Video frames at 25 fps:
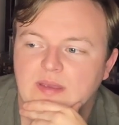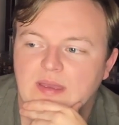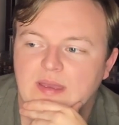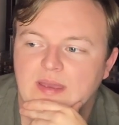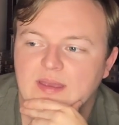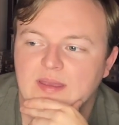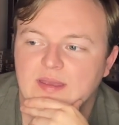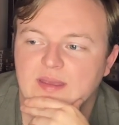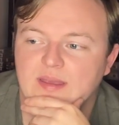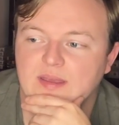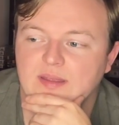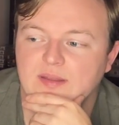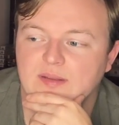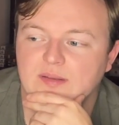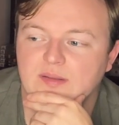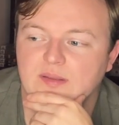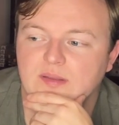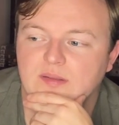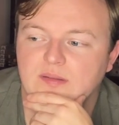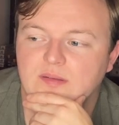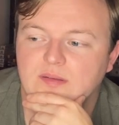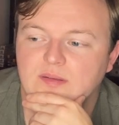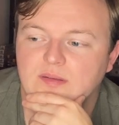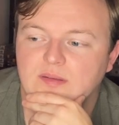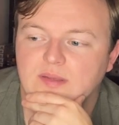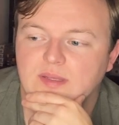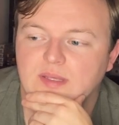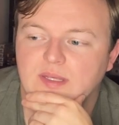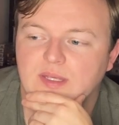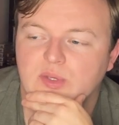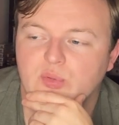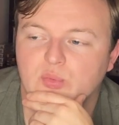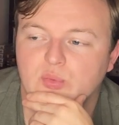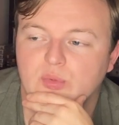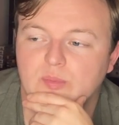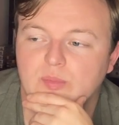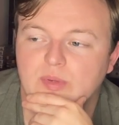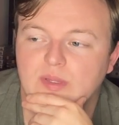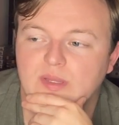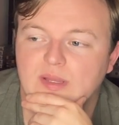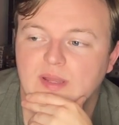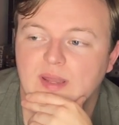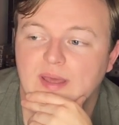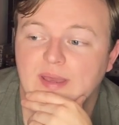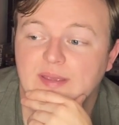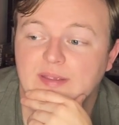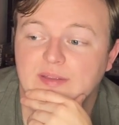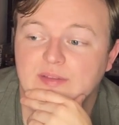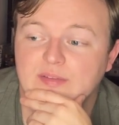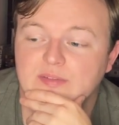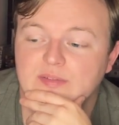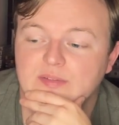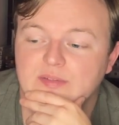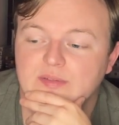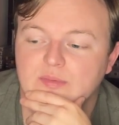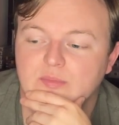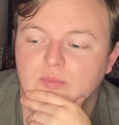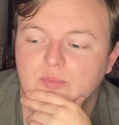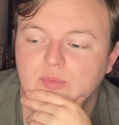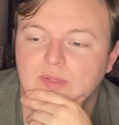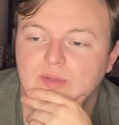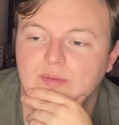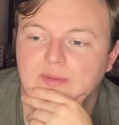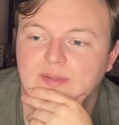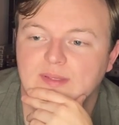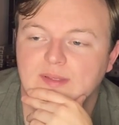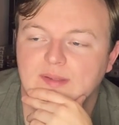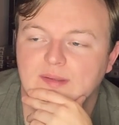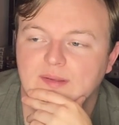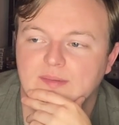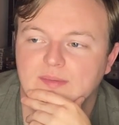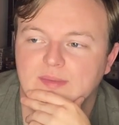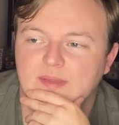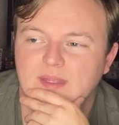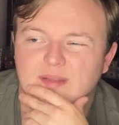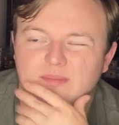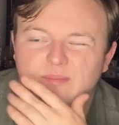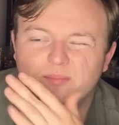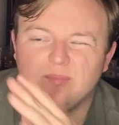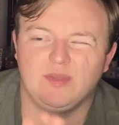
and it would be nice, we'd get, they'd,